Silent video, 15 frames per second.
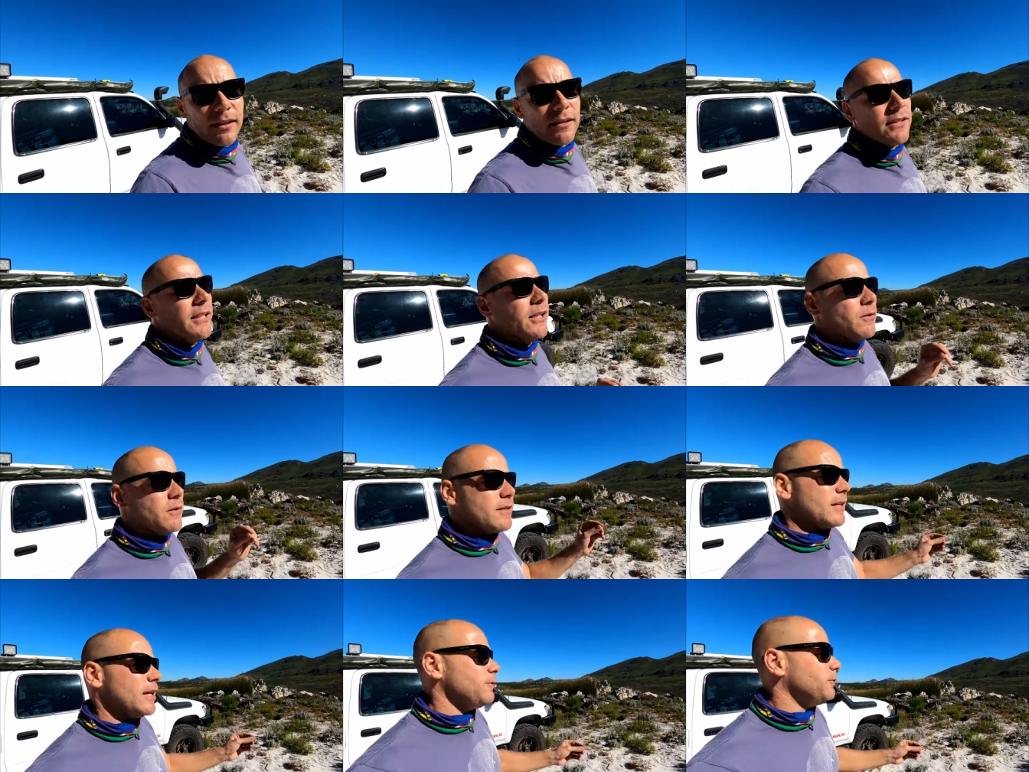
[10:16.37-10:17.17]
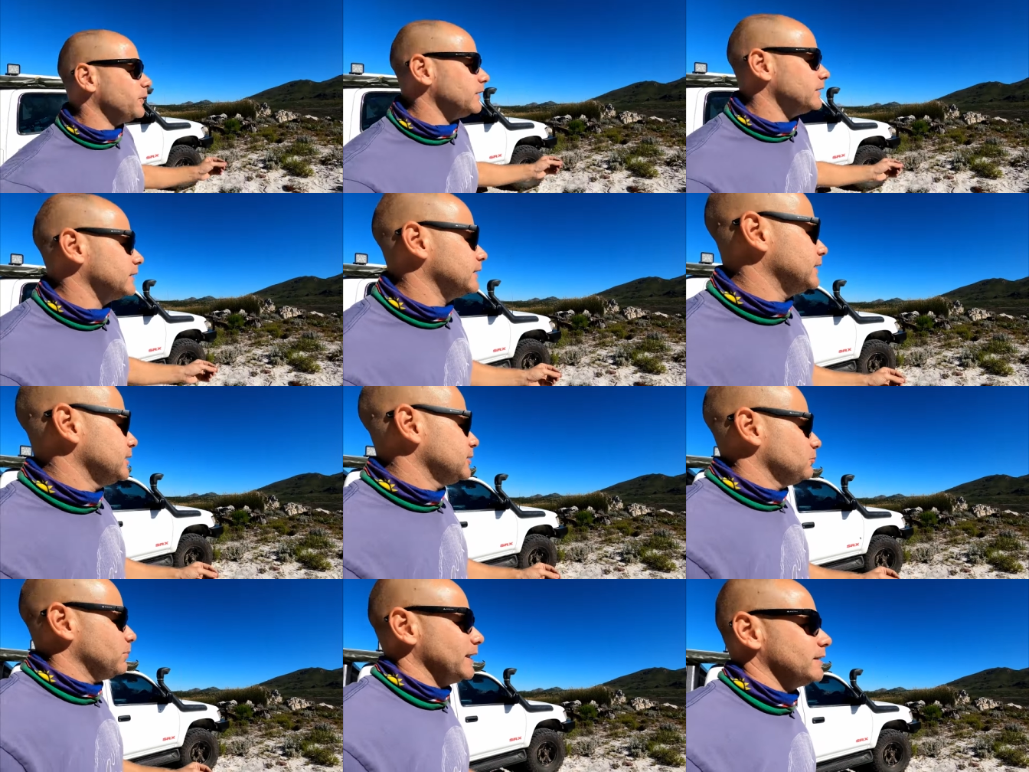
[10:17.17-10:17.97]
Yes, I know it's safer,
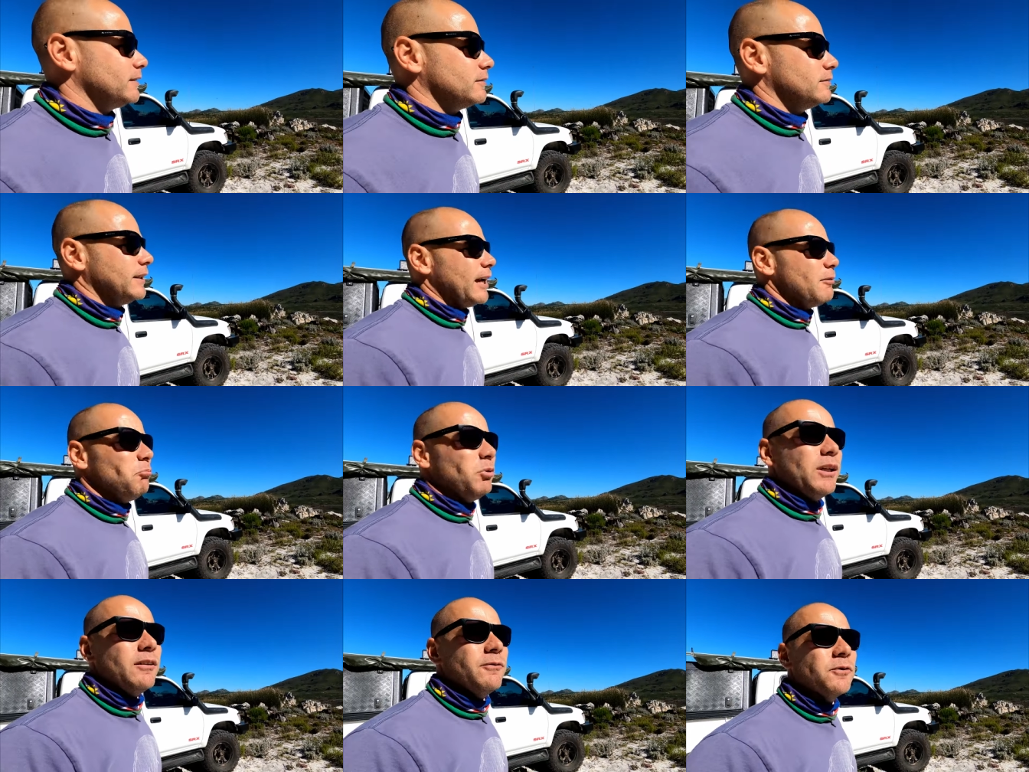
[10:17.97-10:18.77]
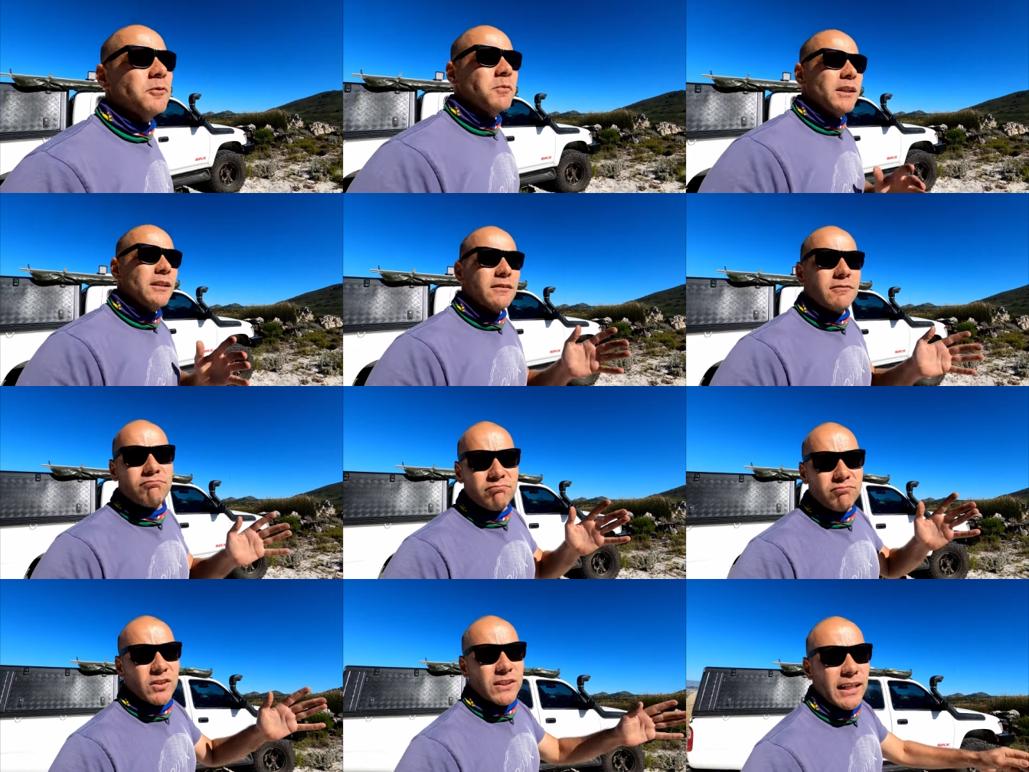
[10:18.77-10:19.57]
but camping for me is
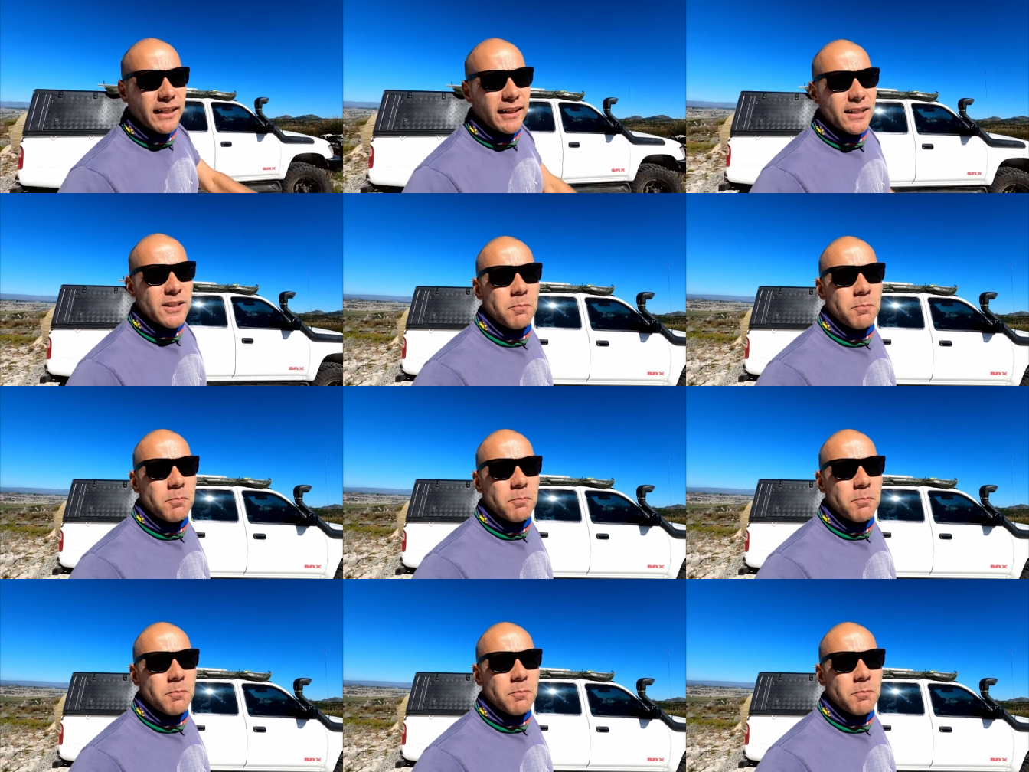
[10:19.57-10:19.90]
done in a